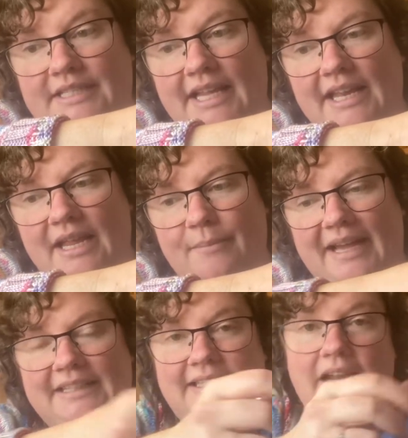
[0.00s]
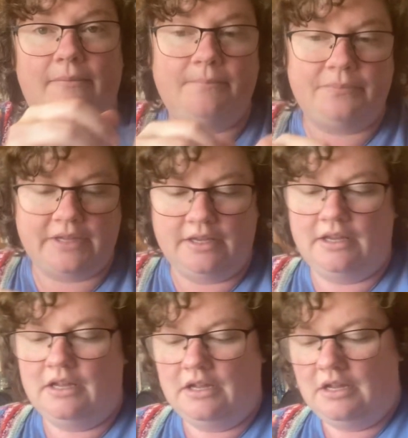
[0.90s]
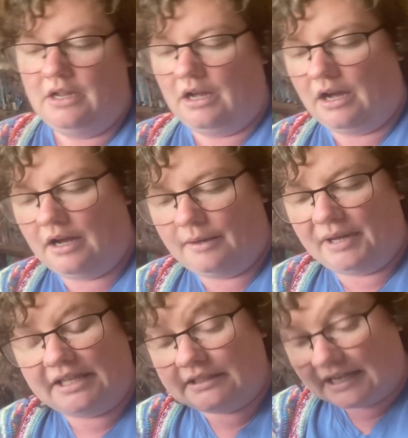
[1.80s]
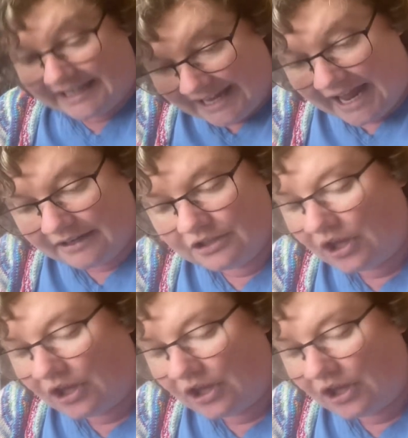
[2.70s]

DNA band there. And again,